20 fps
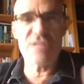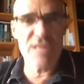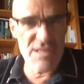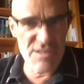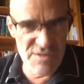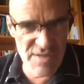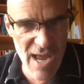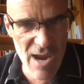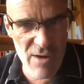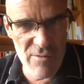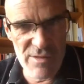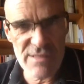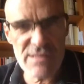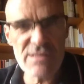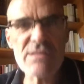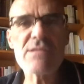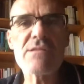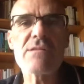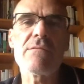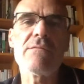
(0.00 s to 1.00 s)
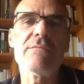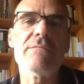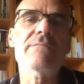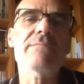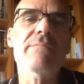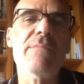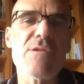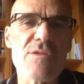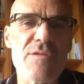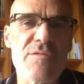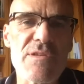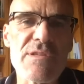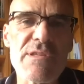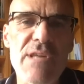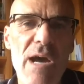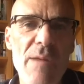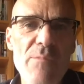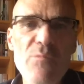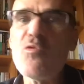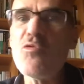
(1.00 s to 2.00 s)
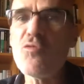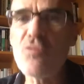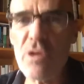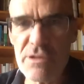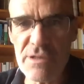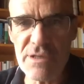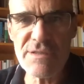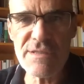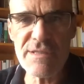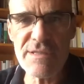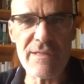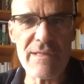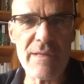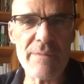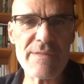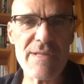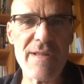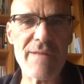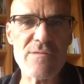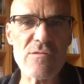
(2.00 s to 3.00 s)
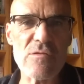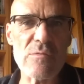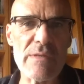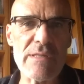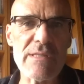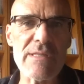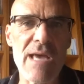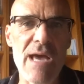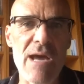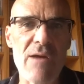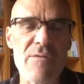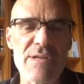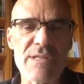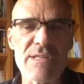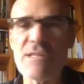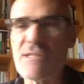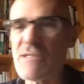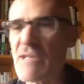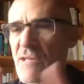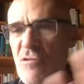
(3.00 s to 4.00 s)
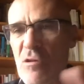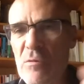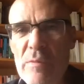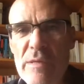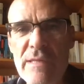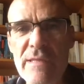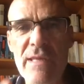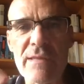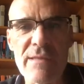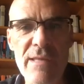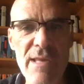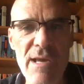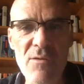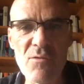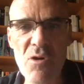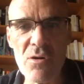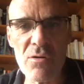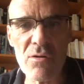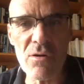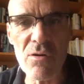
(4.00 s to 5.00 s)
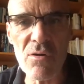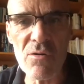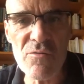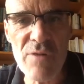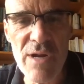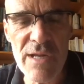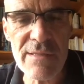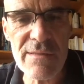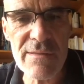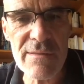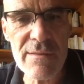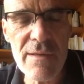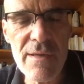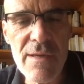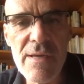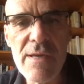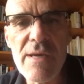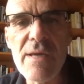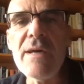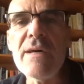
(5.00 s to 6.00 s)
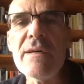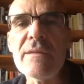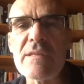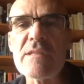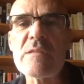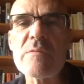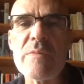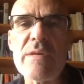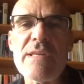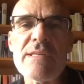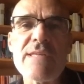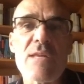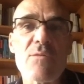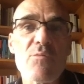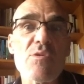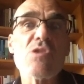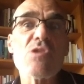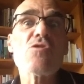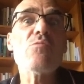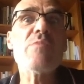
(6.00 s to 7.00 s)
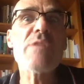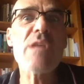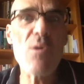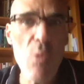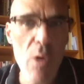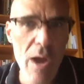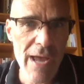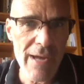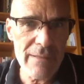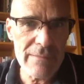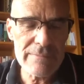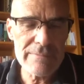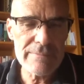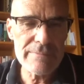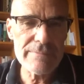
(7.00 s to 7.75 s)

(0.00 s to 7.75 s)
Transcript: as terrorists, most of the time, do not consider themselves to be terrorists. This does not mean that they are wrong or right. This means that we should be aware